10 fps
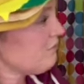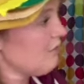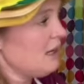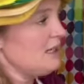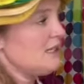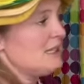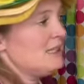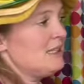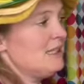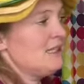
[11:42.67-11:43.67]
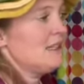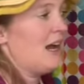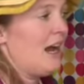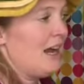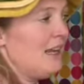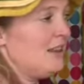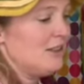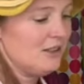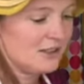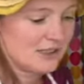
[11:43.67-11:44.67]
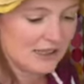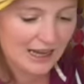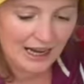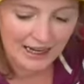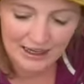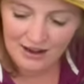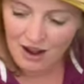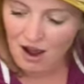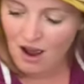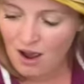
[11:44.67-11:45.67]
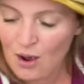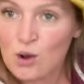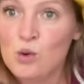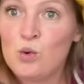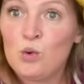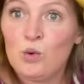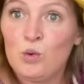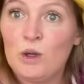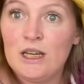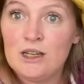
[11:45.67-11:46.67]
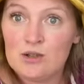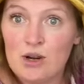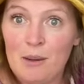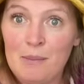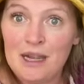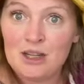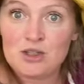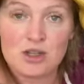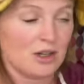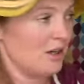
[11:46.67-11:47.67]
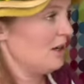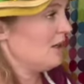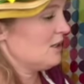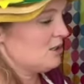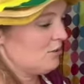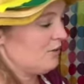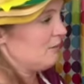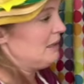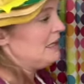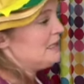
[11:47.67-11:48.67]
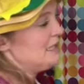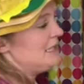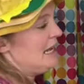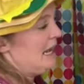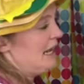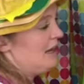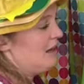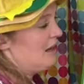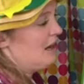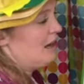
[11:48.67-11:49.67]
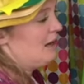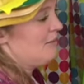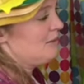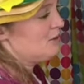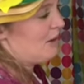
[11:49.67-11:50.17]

it says the sky looks like, ooh, we need to draw a picture. So for me today, I'm gonna draw